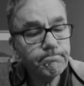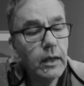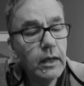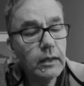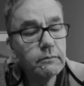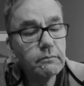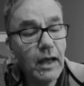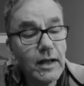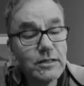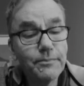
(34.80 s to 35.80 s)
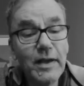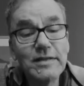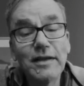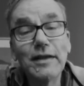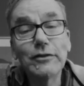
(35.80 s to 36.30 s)
It has
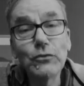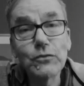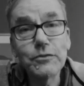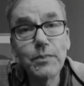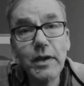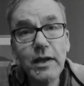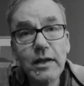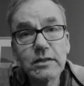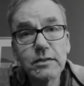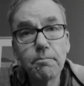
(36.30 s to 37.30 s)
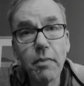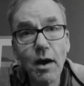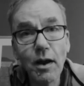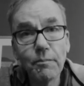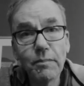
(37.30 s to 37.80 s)
basically two speeds,
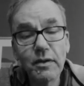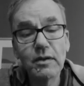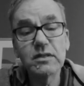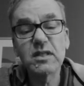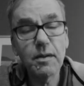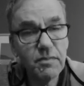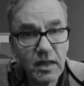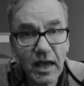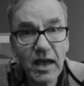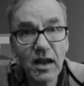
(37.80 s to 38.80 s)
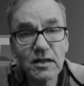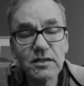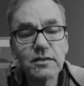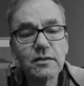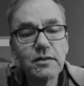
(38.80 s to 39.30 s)
bulb, something
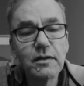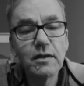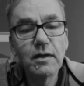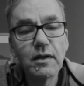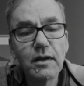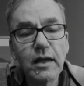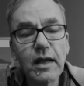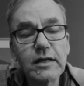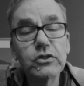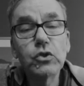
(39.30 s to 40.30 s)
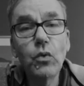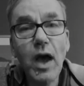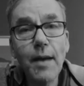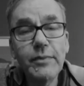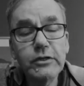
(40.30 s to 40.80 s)
else. It has two
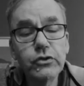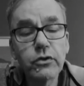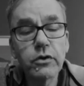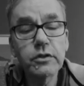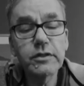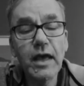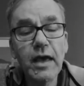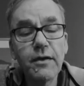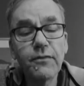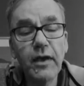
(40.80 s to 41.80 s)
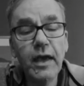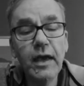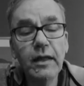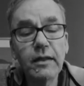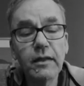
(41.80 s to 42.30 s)
apertures,
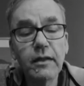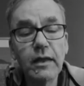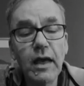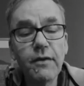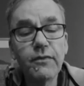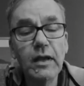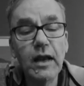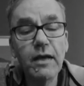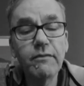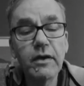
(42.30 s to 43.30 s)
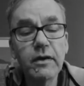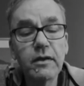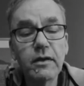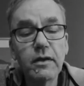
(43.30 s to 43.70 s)
f8, f11.